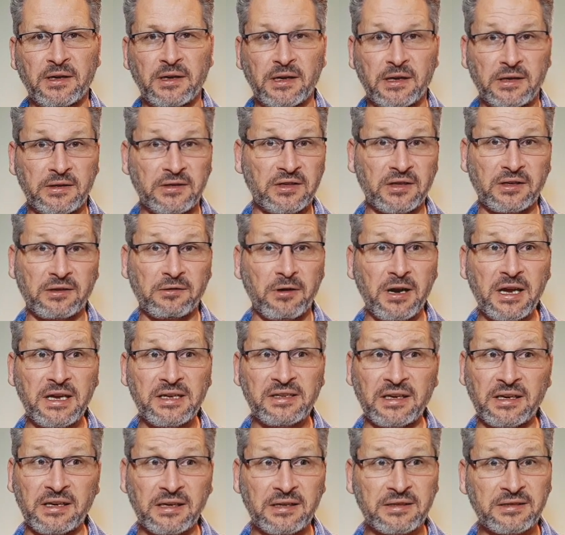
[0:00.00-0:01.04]
It's a great
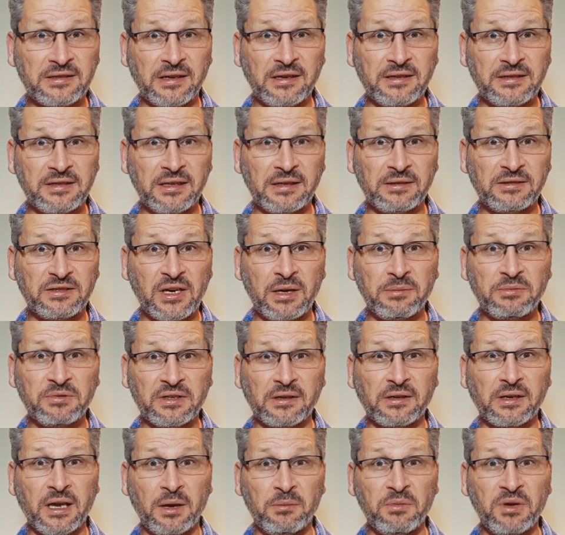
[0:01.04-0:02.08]
and exciting chapter
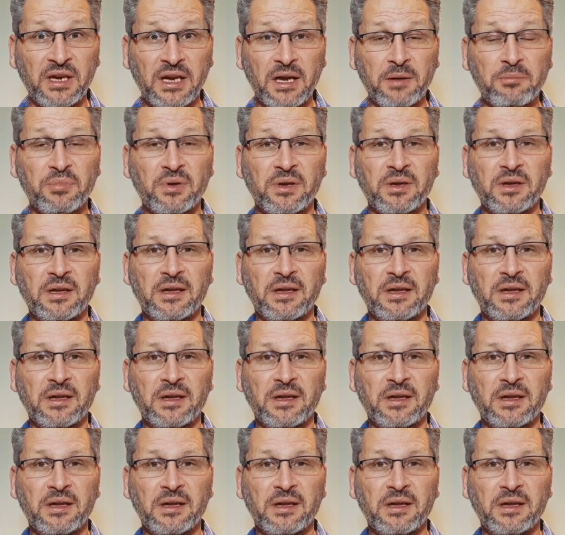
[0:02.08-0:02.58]
coming up.